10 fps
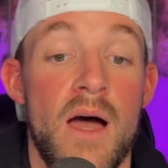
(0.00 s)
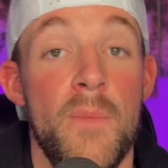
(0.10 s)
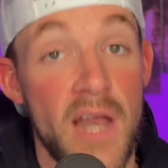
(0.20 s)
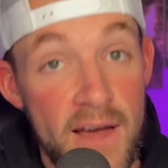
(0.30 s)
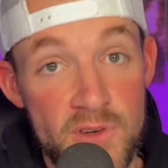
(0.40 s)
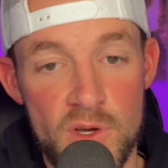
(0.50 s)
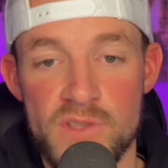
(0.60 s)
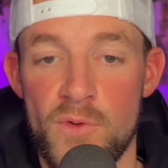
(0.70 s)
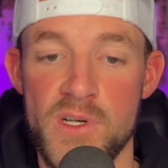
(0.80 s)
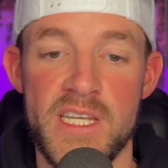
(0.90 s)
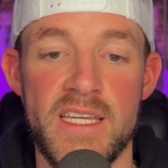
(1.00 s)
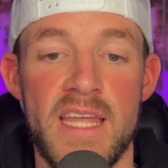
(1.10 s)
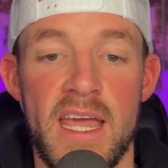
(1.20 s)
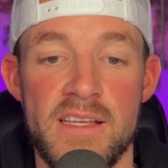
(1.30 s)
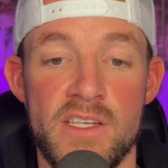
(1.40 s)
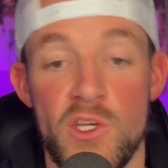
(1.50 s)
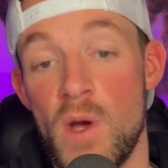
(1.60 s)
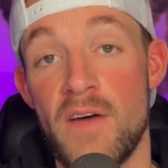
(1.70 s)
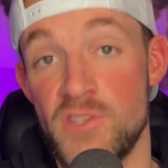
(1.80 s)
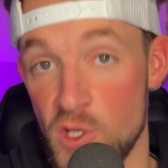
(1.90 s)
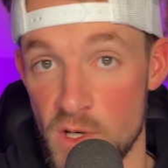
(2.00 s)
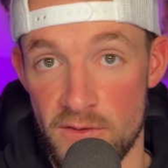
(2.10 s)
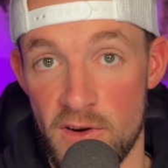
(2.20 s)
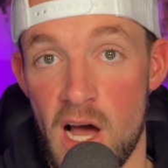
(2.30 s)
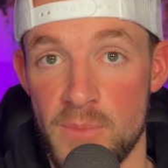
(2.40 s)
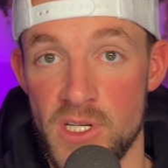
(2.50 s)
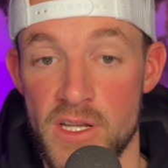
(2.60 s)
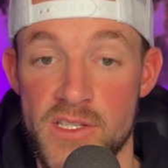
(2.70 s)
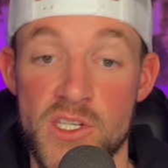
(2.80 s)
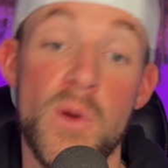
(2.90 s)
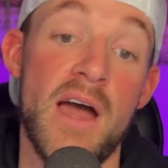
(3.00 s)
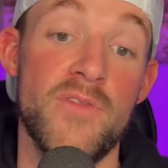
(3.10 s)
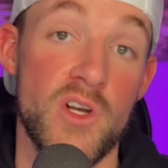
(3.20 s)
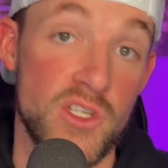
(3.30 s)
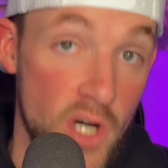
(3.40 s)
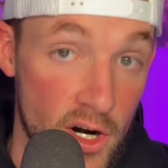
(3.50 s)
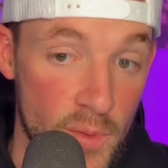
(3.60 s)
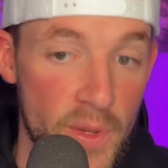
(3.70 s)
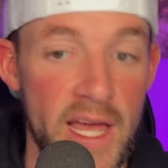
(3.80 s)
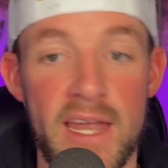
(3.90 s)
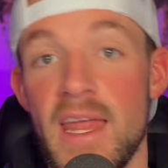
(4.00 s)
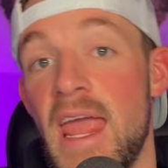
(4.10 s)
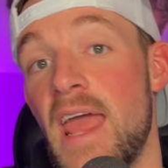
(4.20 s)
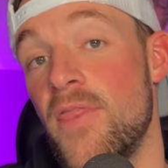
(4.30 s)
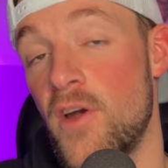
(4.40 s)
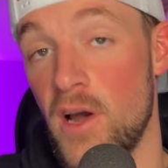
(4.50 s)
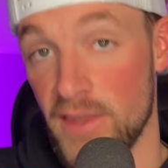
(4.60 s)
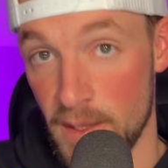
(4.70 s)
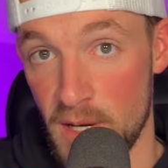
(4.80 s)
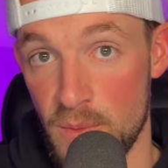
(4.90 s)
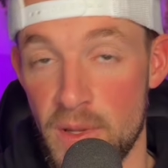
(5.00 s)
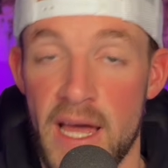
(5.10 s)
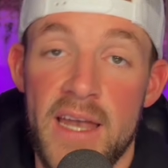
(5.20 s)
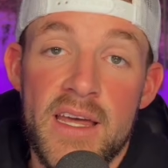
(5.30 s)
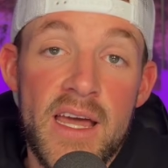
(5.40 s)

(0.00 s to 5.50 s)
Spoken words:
But after those 14 days, you have two different options. You have their starter plan and their unlimited plan.